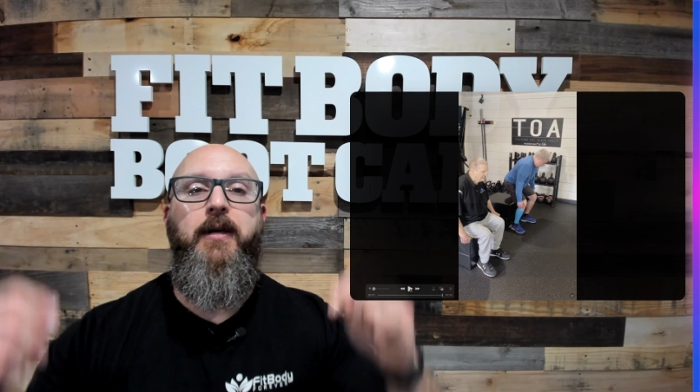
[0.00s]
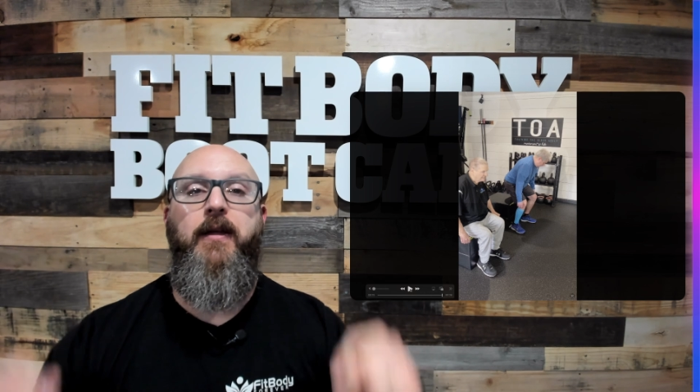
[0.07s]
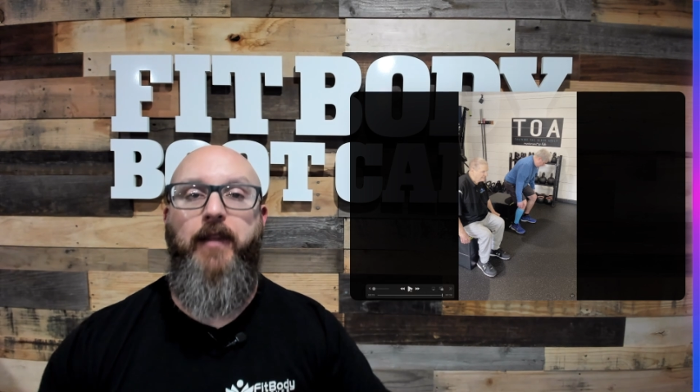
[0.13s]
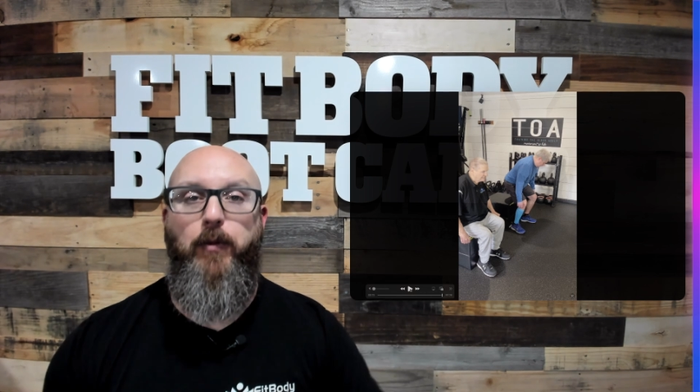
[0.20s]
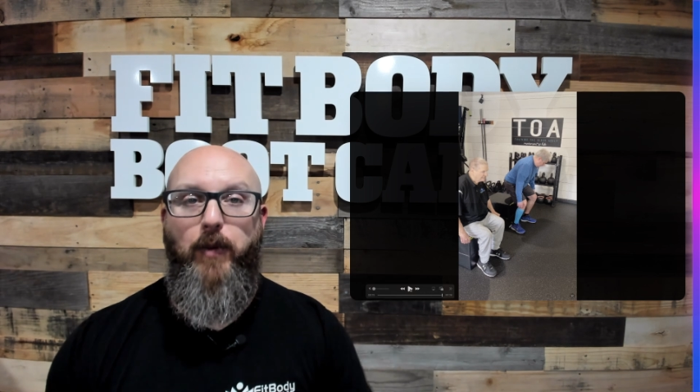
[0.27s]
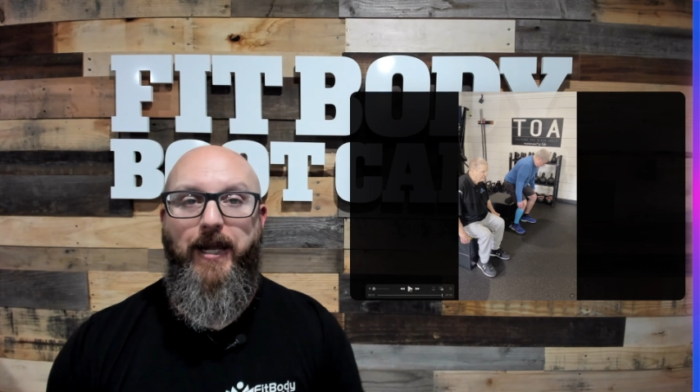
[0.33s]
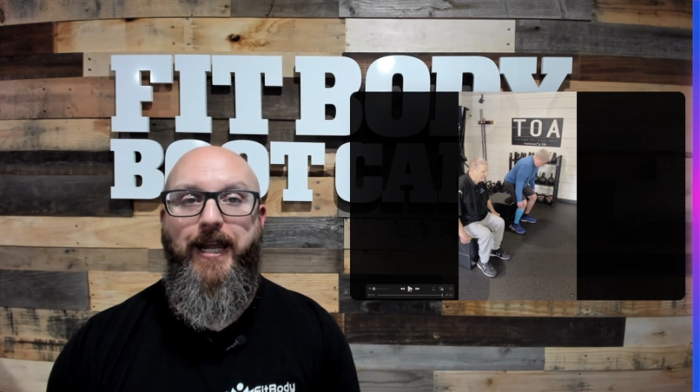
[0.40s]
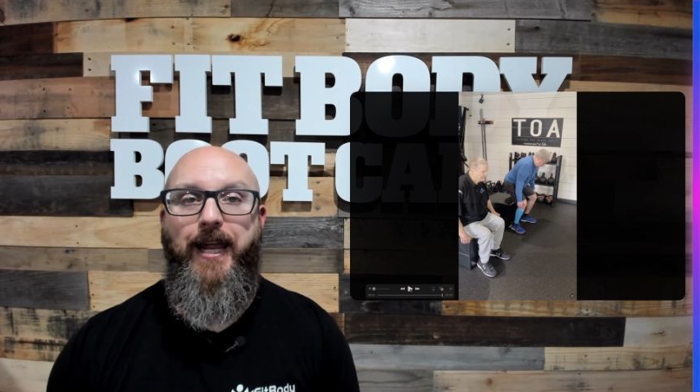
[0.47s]

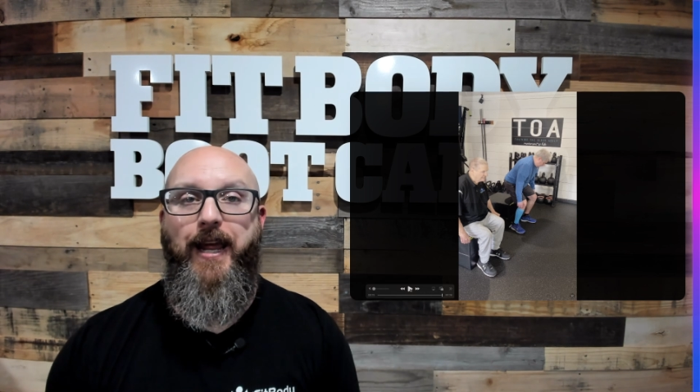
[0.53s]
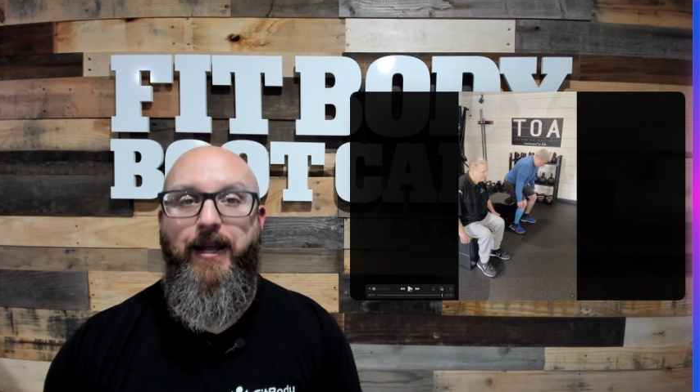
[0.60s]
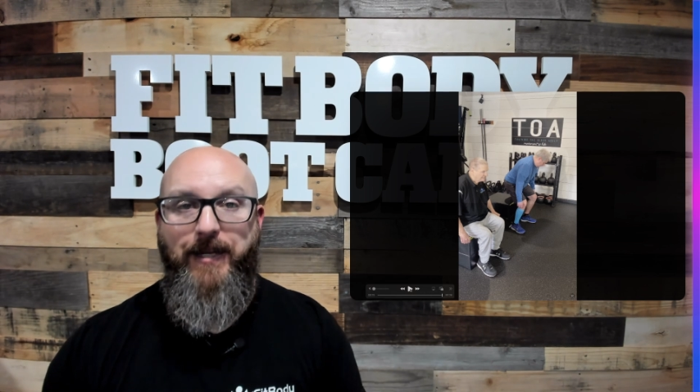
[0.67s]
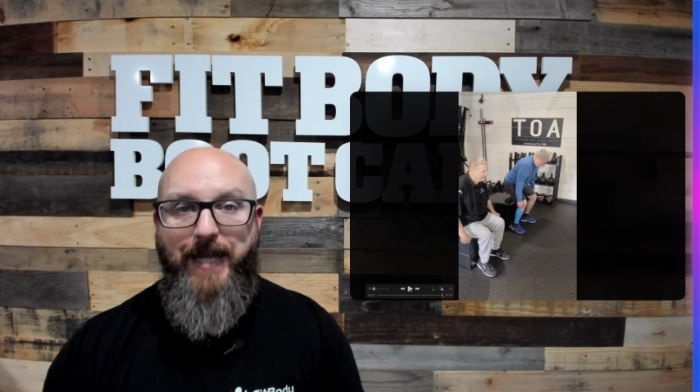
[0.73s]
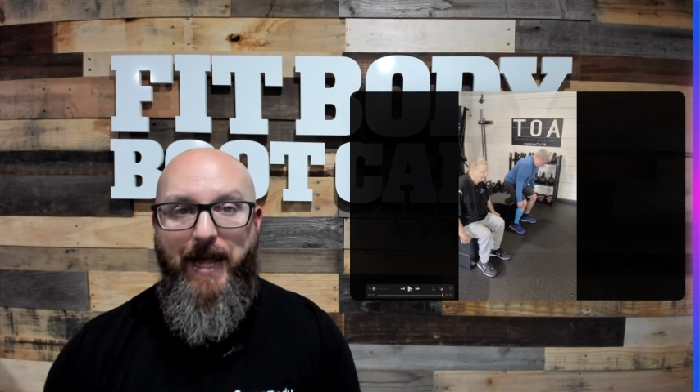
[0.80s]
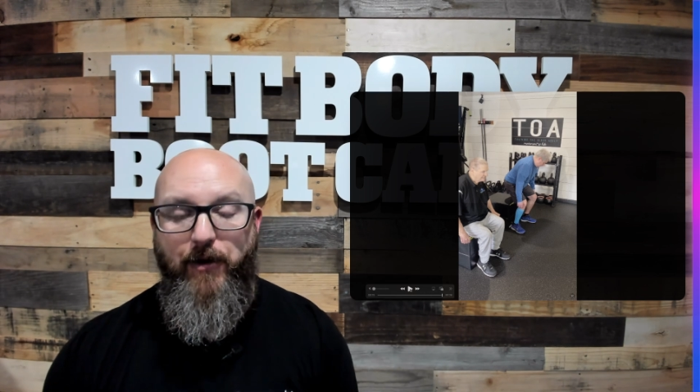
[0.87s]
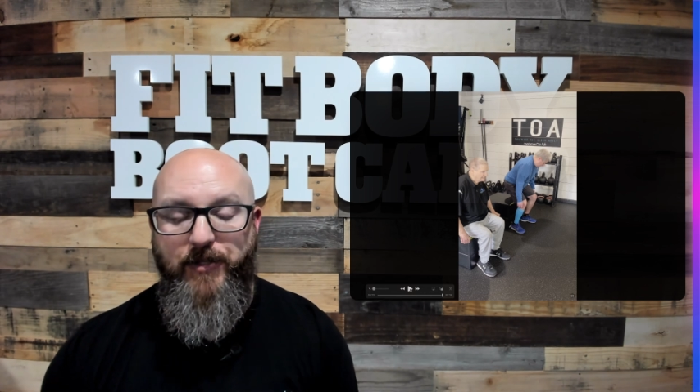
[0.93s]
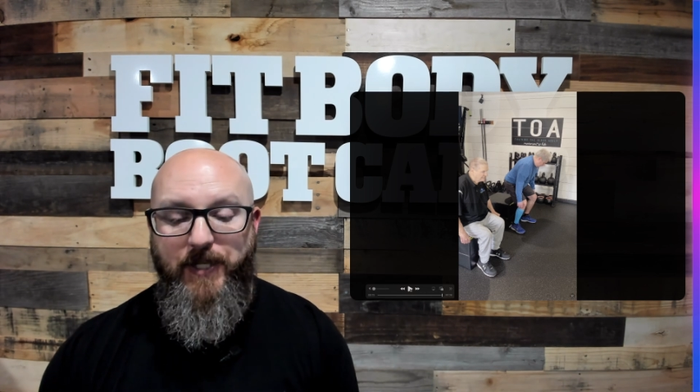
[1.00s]
then we can
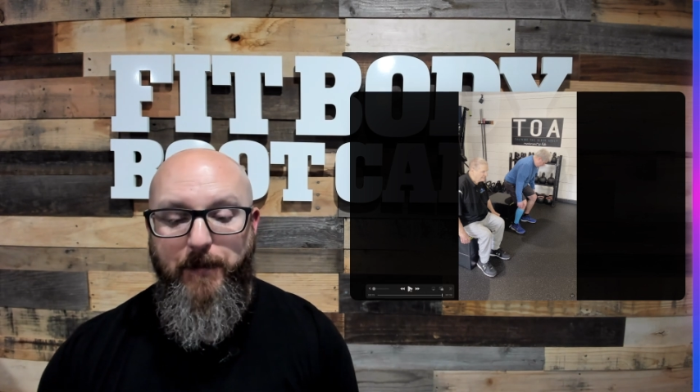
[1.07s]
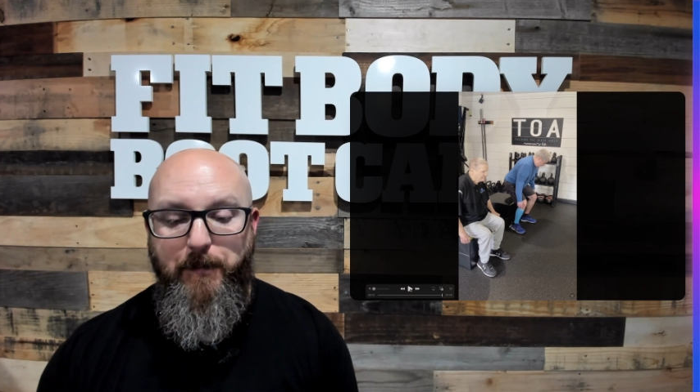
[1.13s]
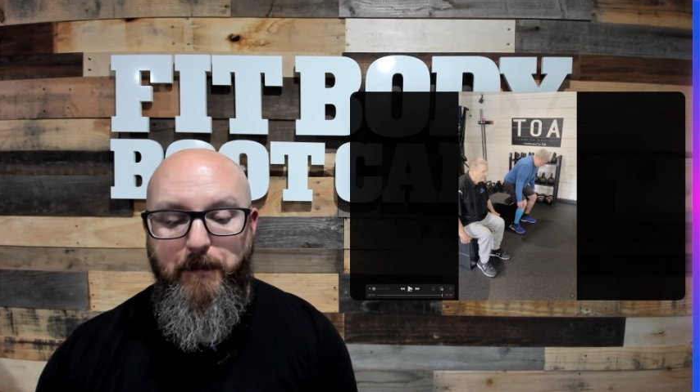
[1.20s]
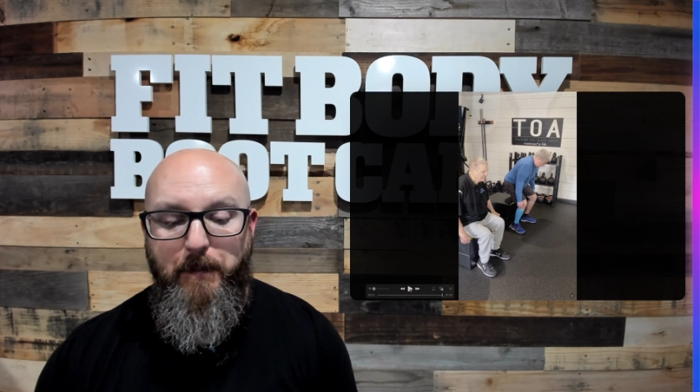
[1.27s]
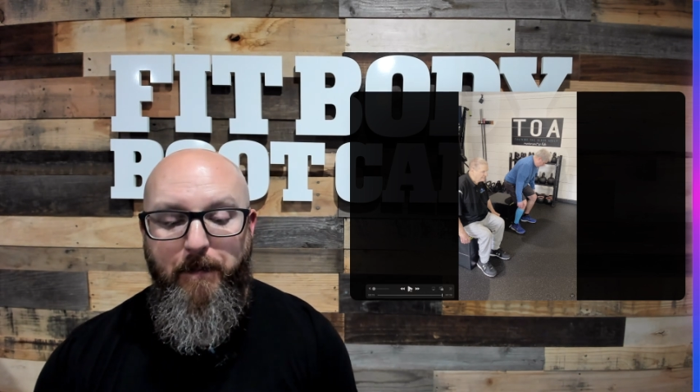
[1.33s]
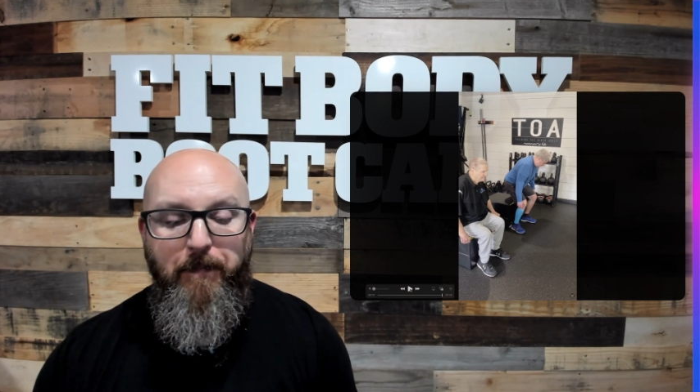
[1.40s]
count it.